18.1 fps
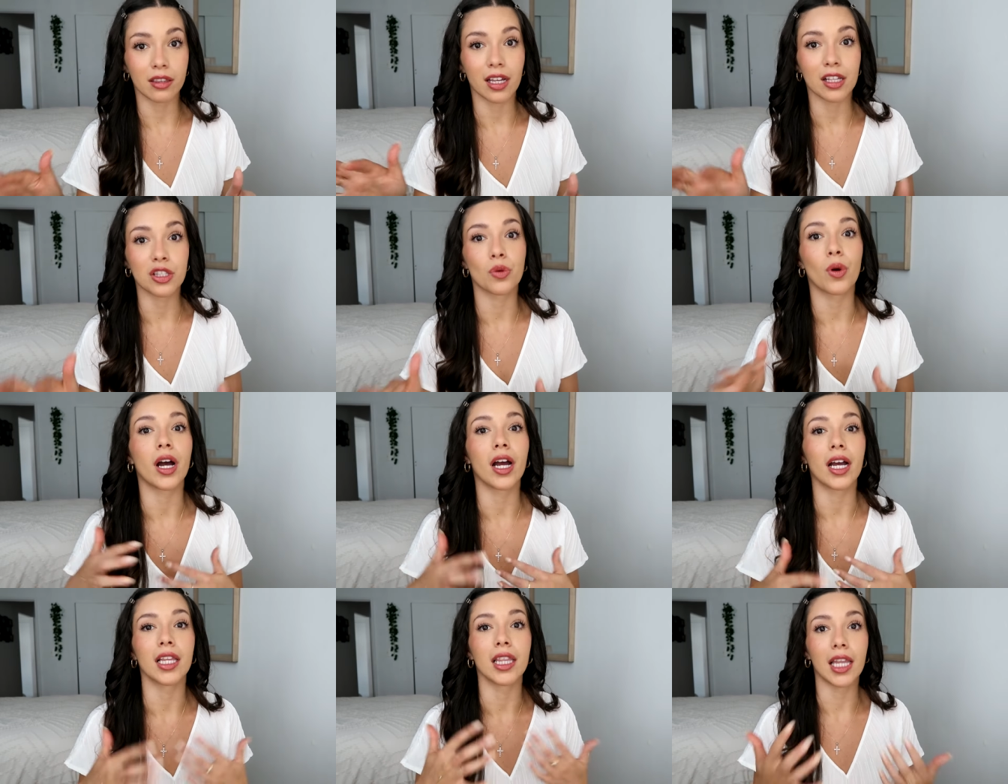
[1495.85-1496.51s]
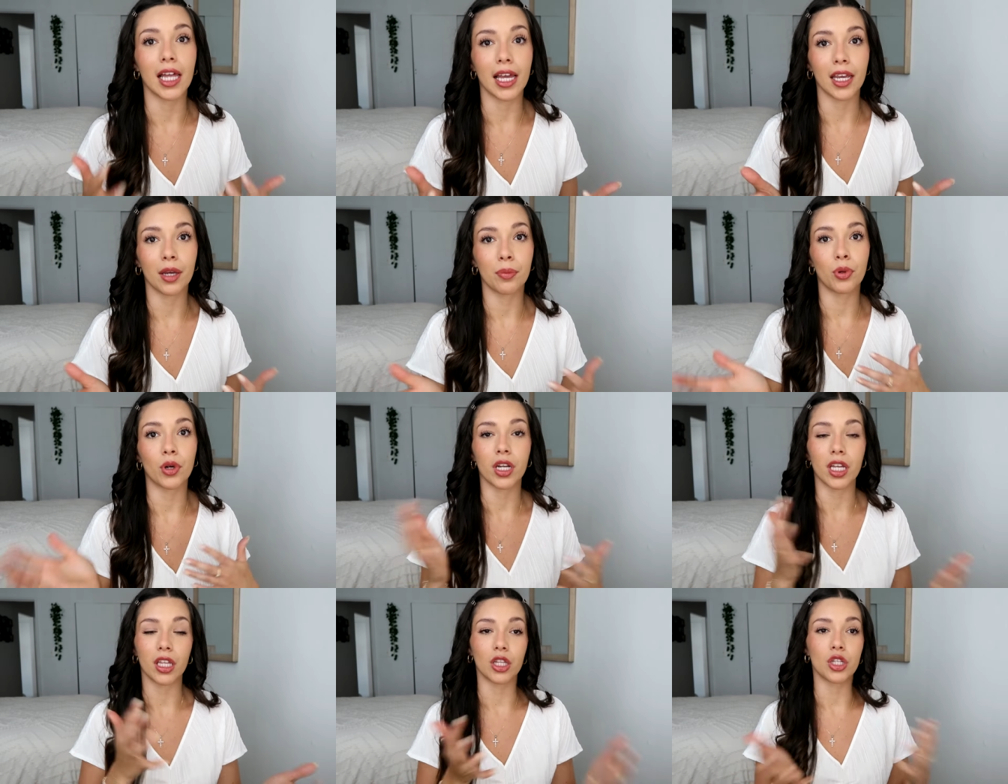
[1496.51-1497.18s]
That's why I like
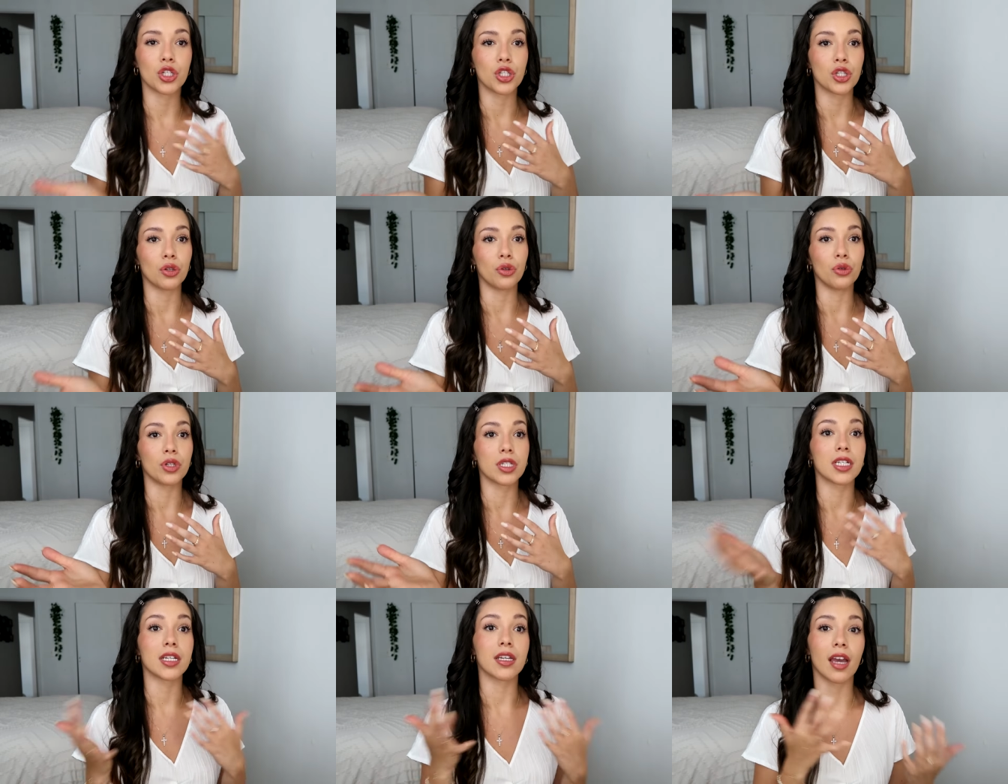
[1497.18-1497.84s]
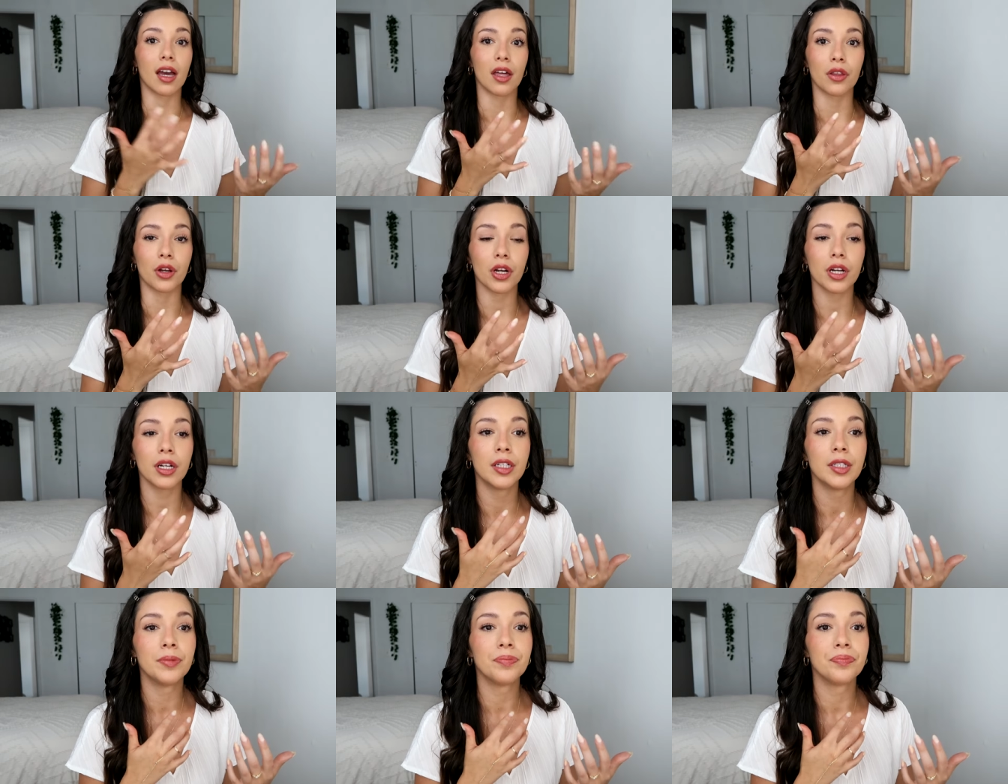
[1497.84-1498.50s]
putting the two
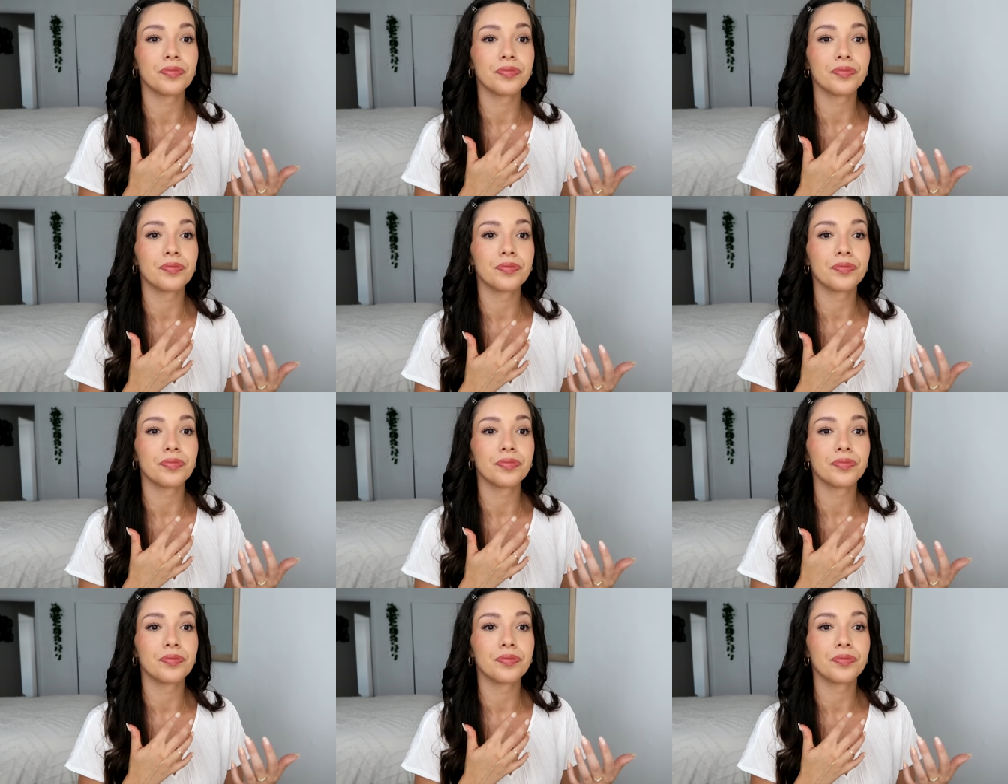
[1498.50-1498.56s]
together,